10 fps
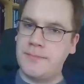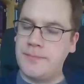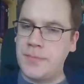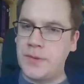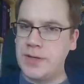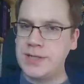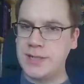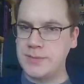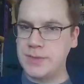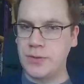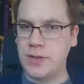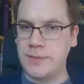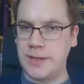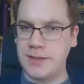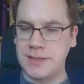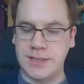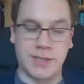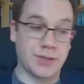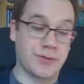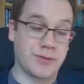the reason I'm talking about the
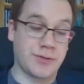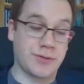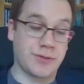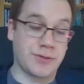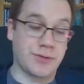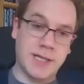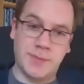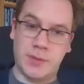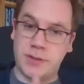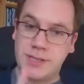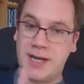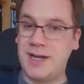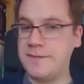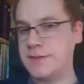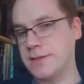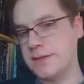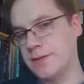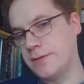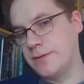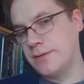Contagion Chronicle is because after the
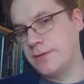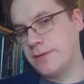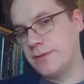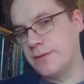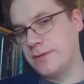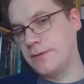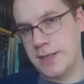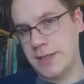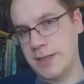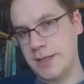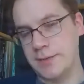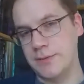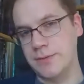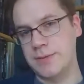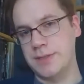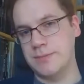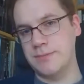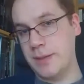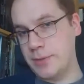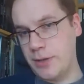Lunar's Kickstarter concludes,
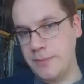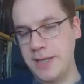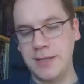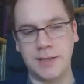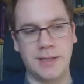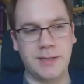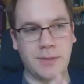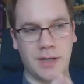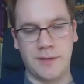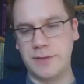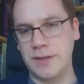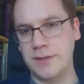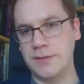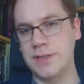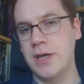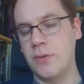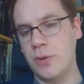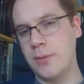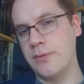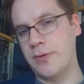maybe not immediately, but after it concludes, we
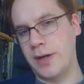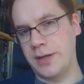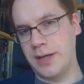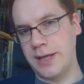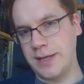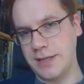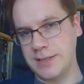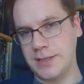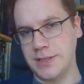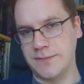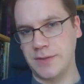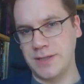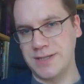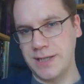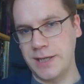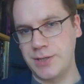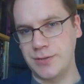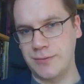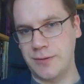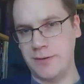will be running a Kickstarter for the Contagion
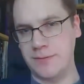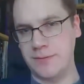Chronicle.